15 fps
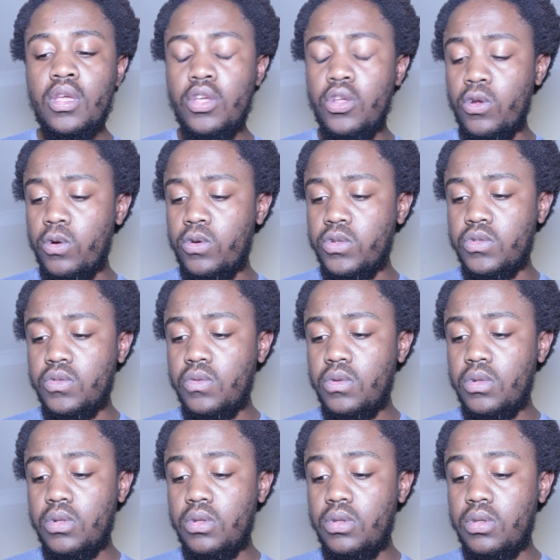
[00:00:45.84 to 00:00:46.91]
Because
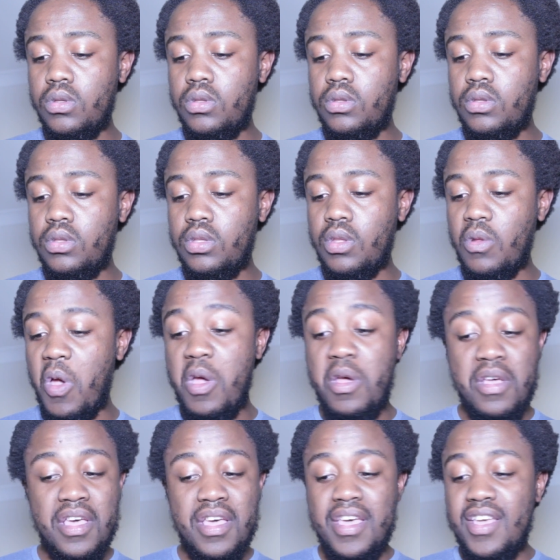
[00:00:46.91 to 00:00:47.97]

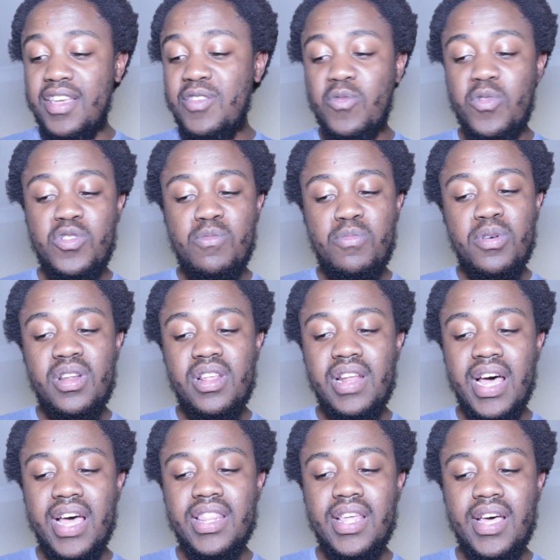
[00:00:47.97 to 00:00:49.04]
when you put it
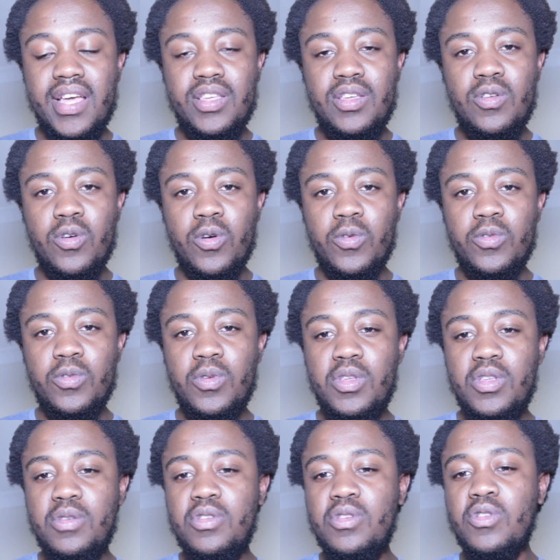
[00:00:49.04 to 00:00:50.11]
like that,
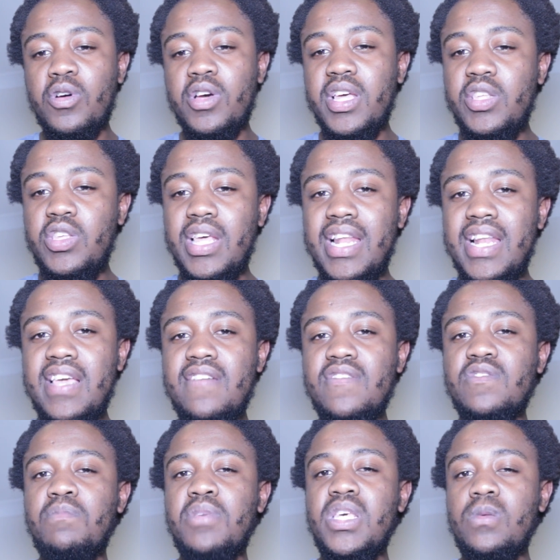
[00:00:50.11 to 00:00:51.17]
it
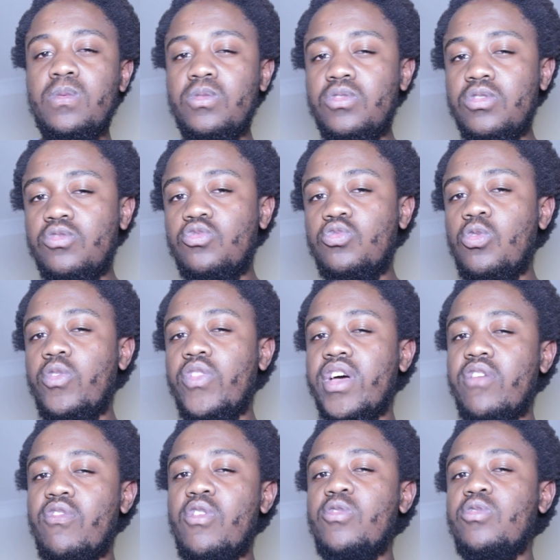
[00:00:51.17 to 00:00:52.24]
leaves people to draw
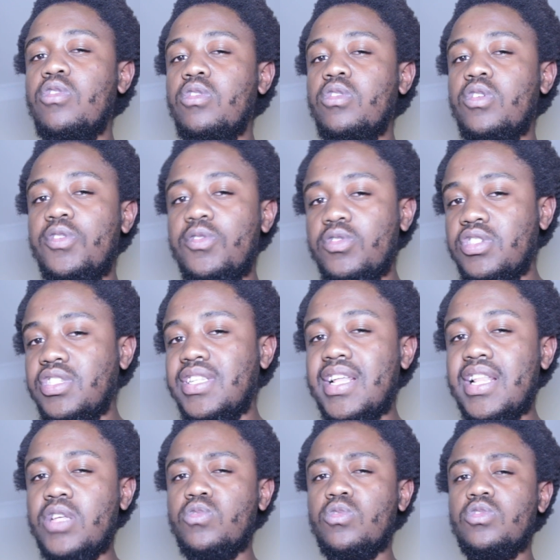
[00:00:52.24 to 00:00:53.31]
their own conclusion
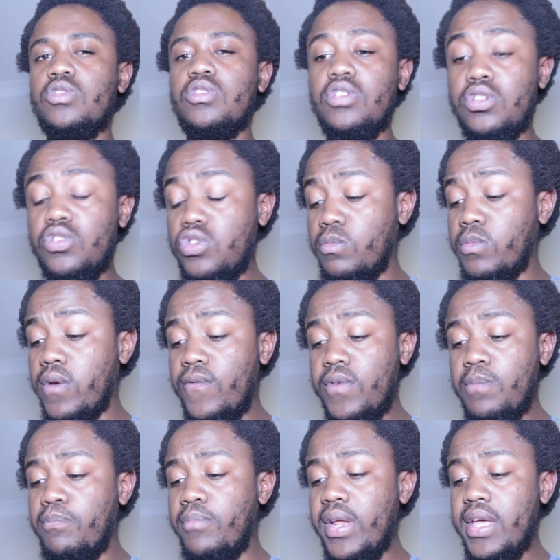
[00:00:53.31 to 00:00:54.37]
that that's what it's going to do. But if
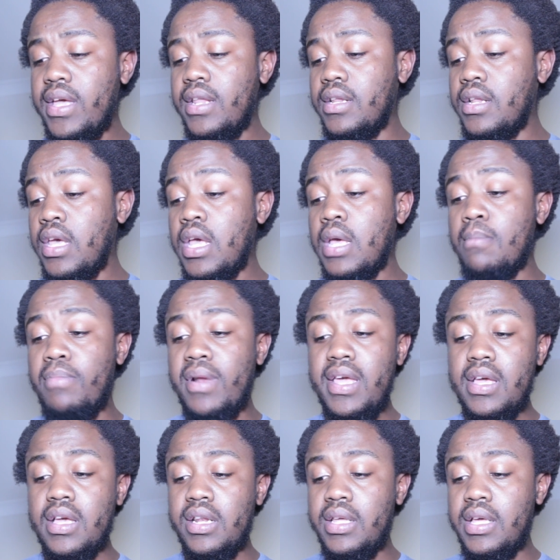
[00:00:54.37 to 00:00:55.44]
you
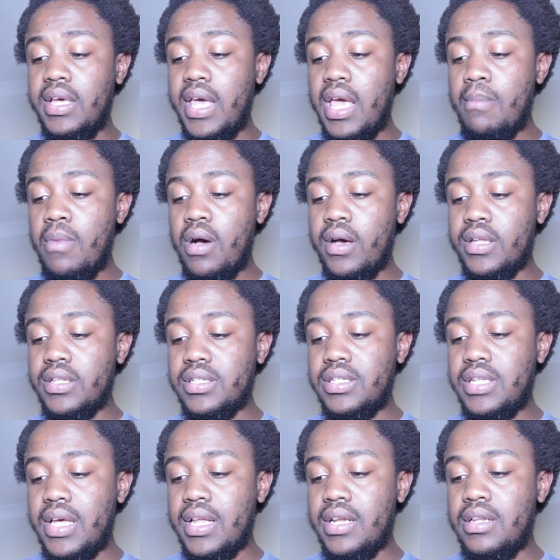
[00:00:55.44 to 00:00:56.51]
blatantly came out and
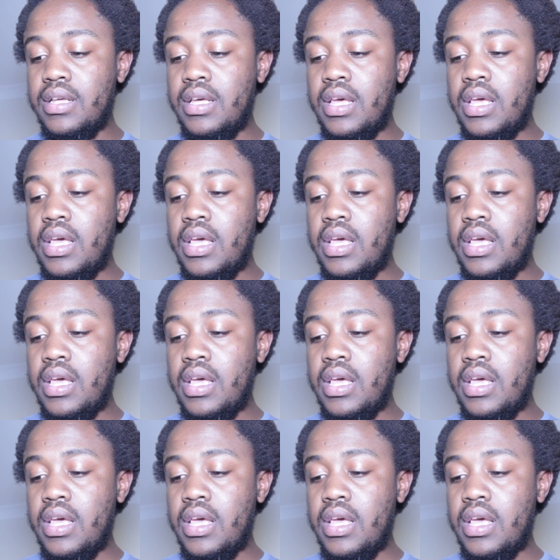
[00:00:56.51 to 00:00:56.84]
said,